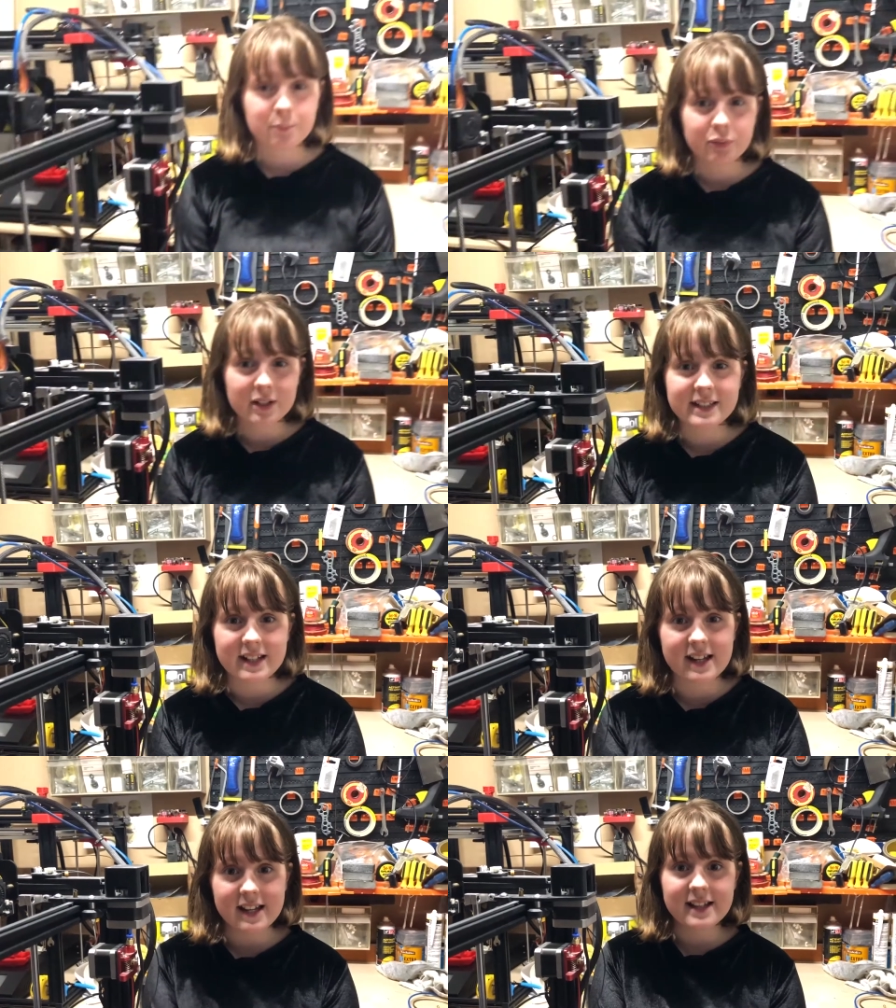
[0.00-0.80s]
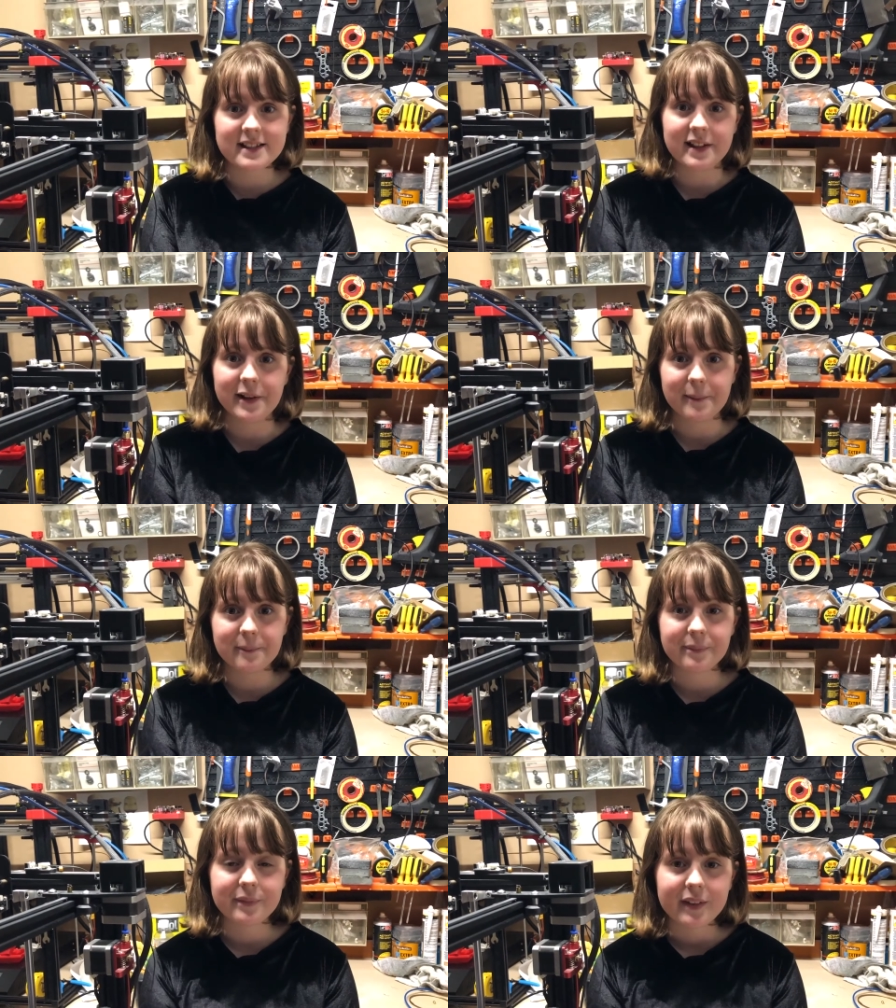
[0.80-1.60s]
pretty easy.
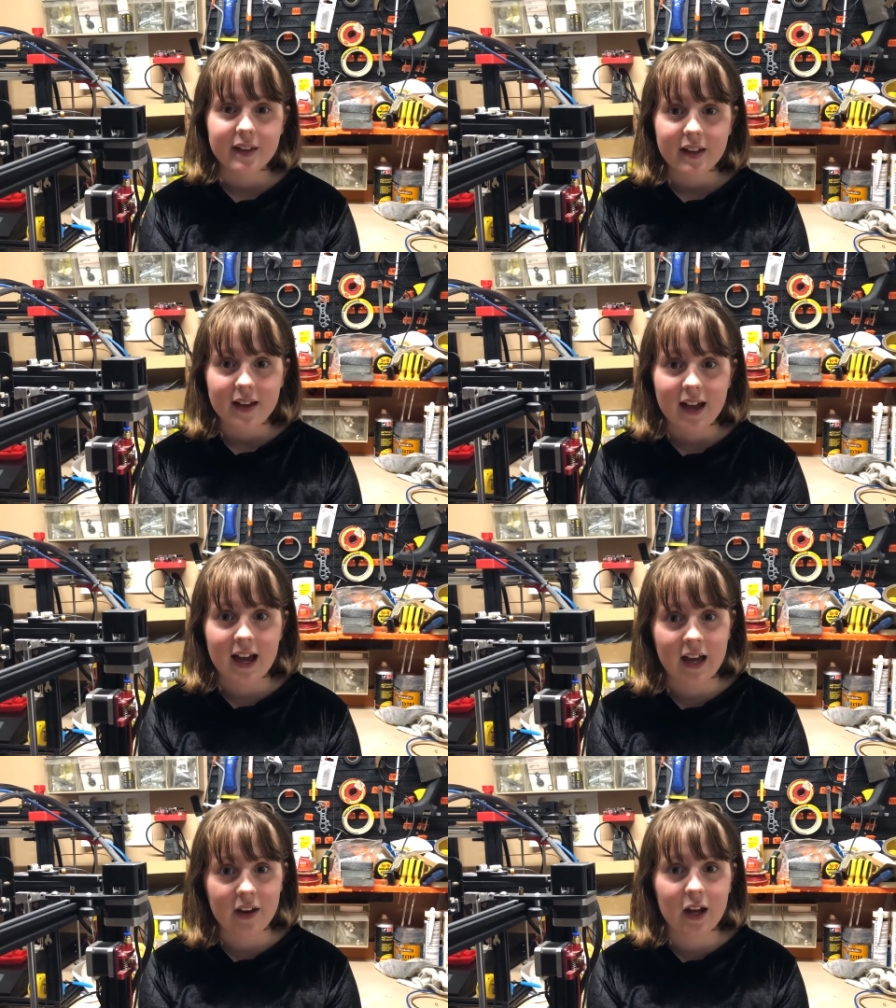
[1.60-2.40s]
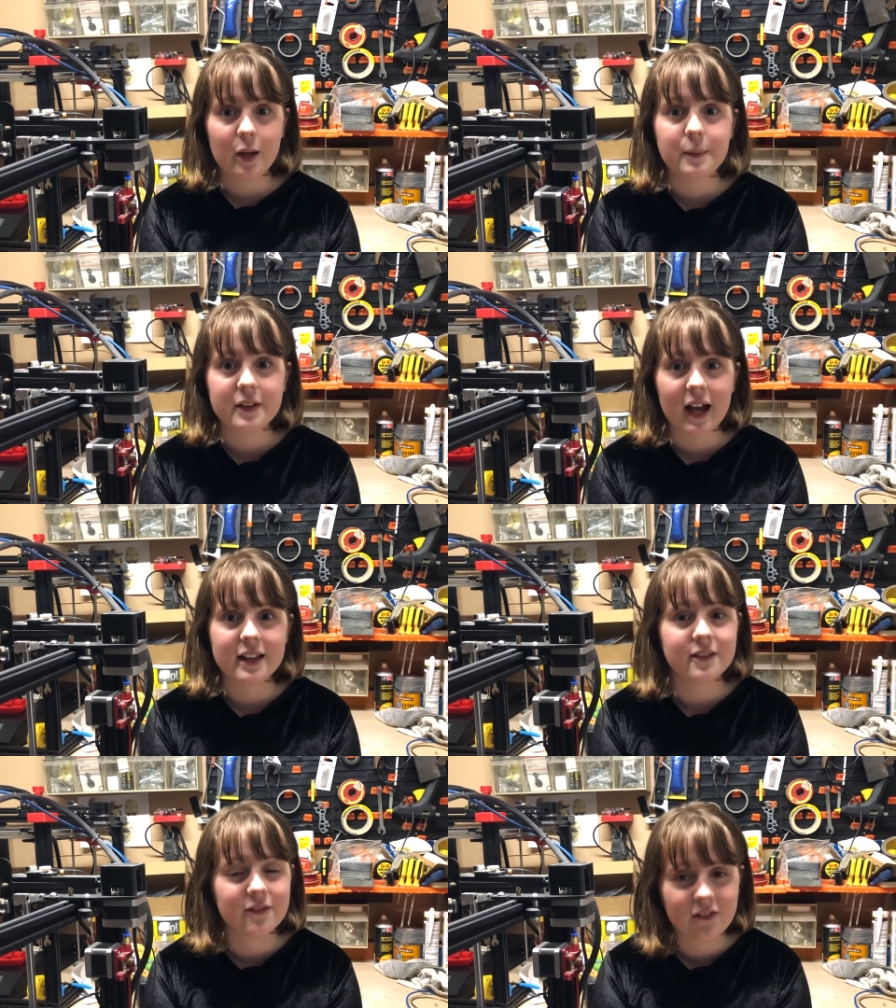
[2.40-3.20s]
And I hope you
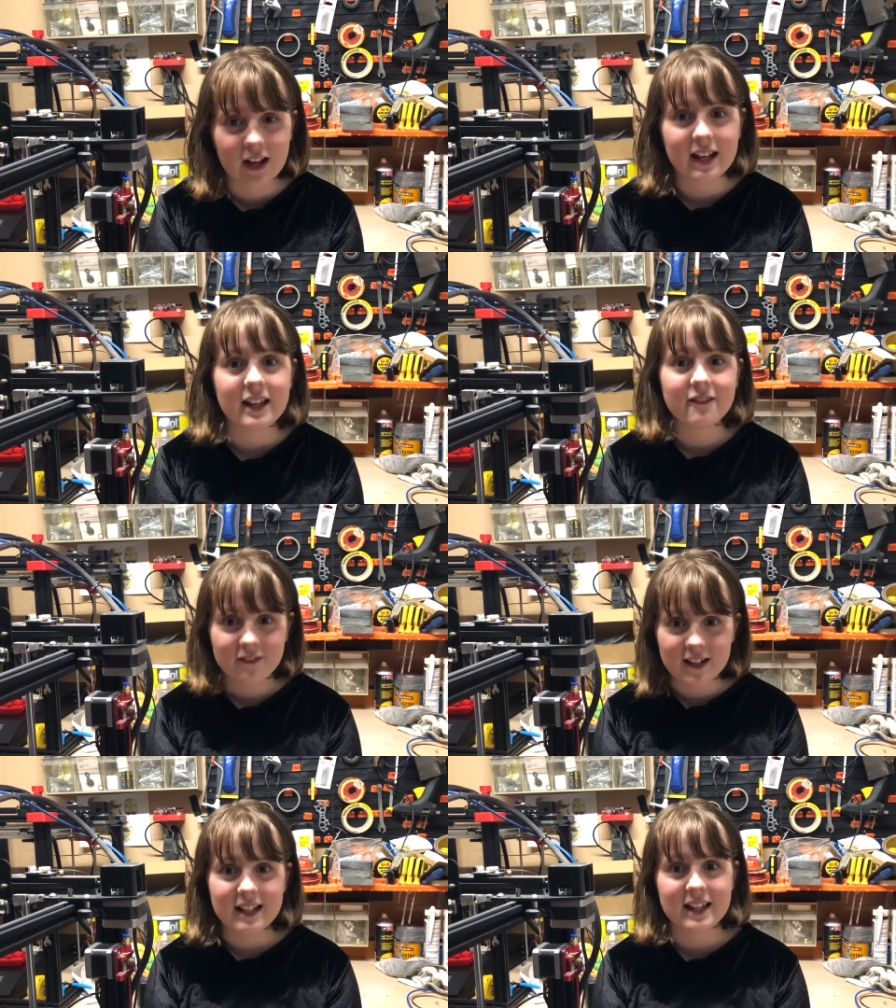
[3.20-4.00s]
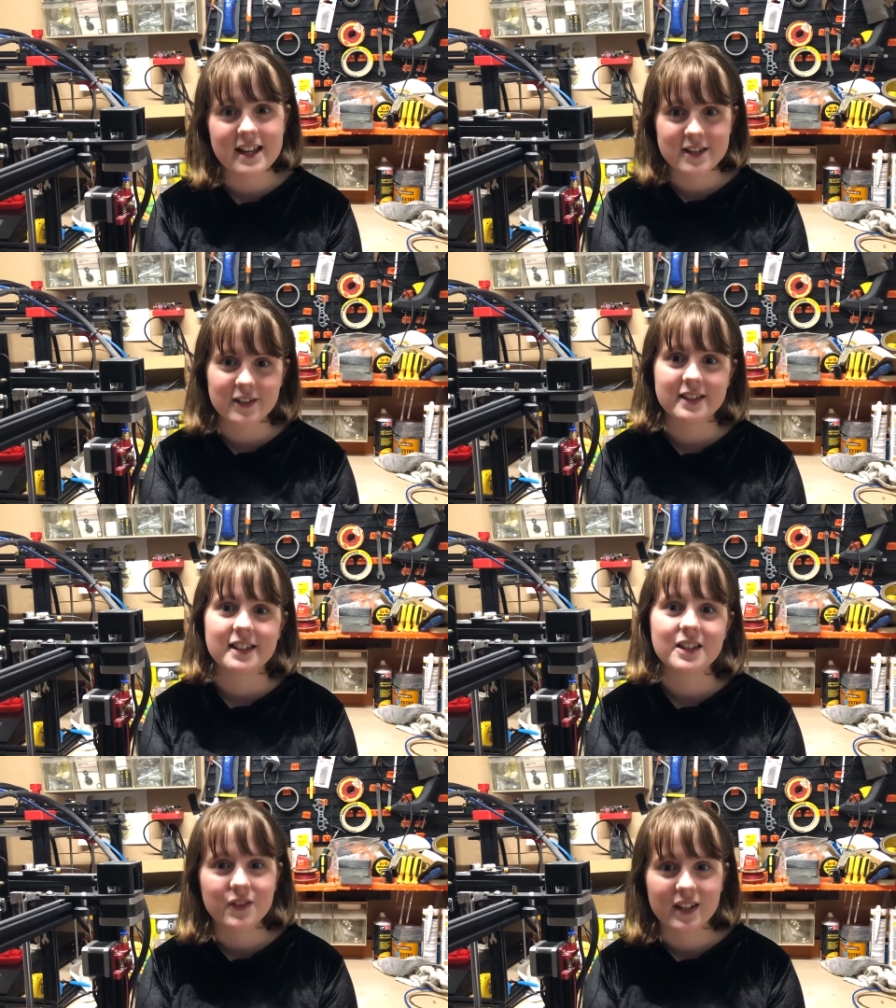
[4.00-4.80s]
guys really enjoyed
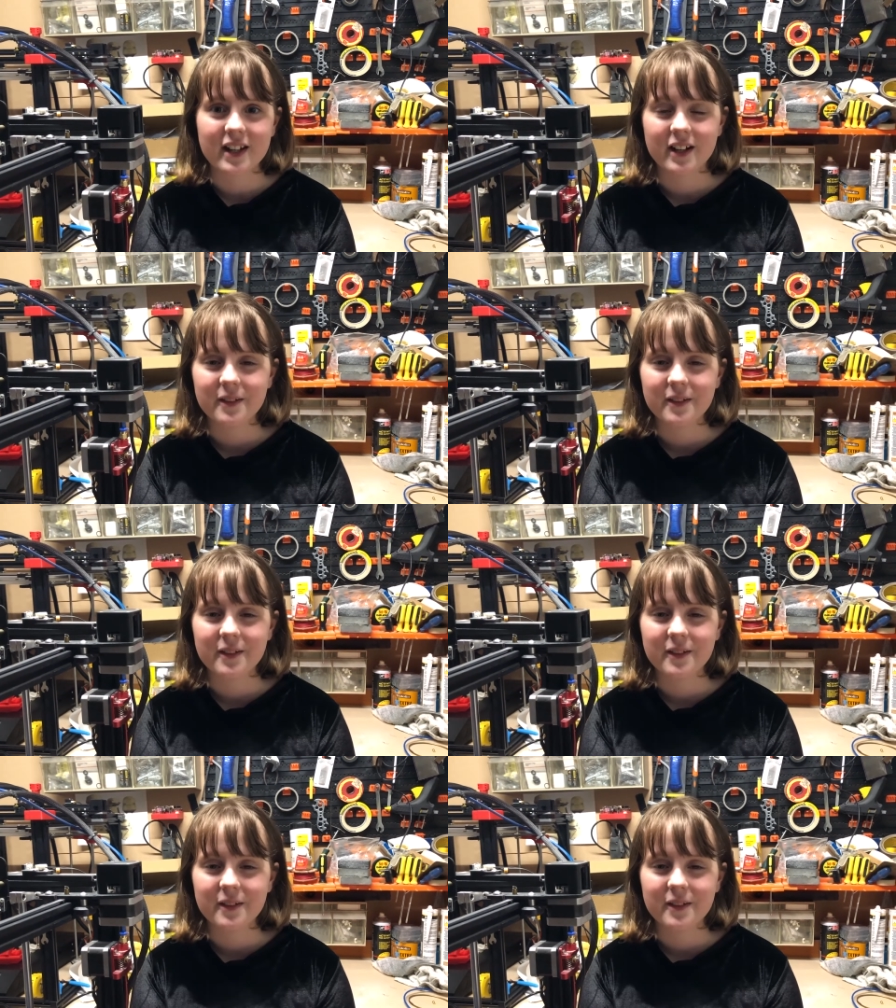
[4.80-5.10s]
this video.